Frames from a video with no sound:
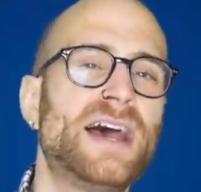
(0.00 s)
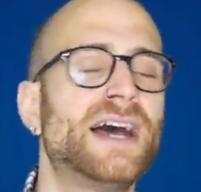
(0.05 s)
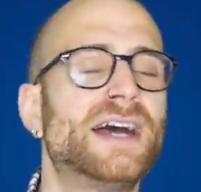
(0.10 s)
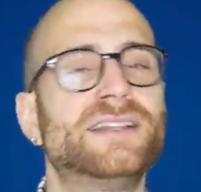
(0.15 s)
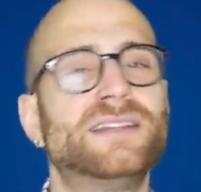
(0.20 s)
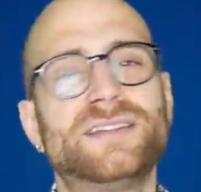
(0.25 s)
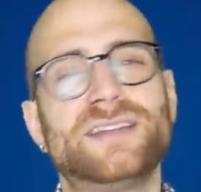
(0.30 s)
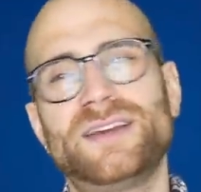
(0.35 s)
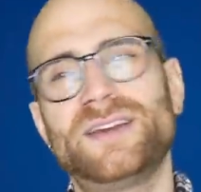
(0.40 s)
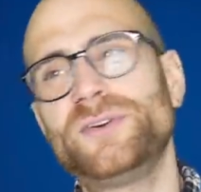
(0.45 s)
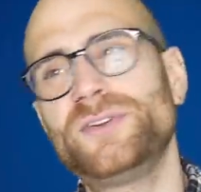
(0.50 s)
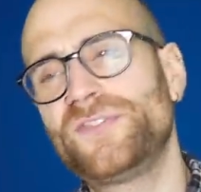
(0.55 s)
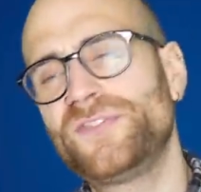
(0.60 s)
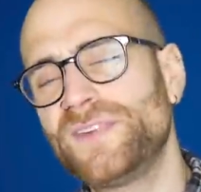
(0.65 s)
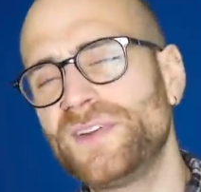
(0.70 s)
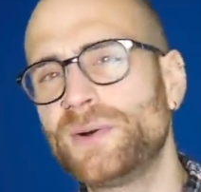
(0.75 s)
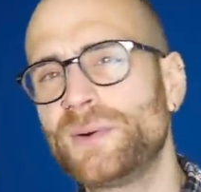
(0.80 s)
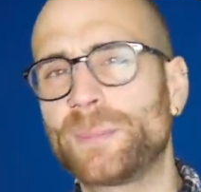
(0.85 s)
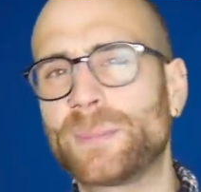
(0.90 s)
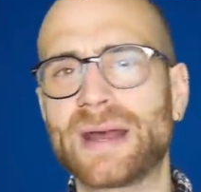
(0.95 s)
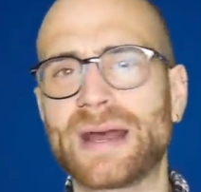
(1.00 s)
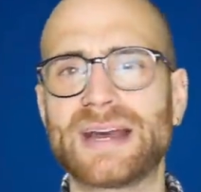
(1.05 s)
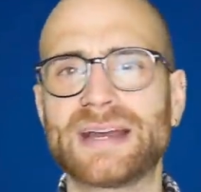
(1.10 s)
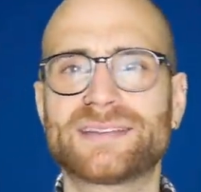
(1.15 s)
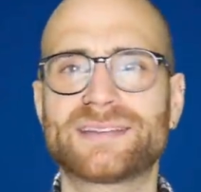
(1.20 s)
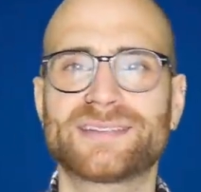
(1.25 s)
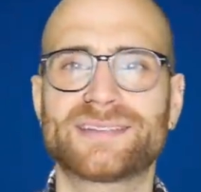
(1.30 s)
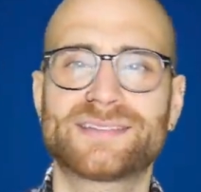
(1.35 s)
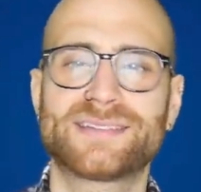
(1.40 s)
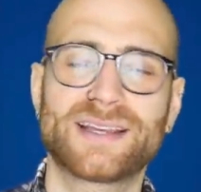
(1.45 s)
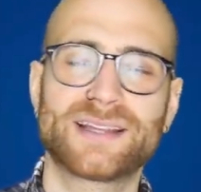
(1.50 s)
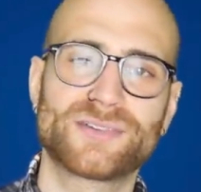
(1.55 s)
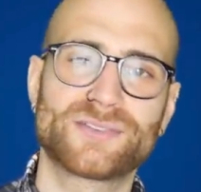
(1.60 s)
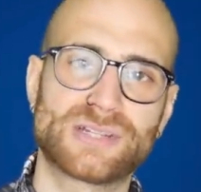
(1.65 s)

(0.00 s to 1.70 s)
and it would feel bad to sell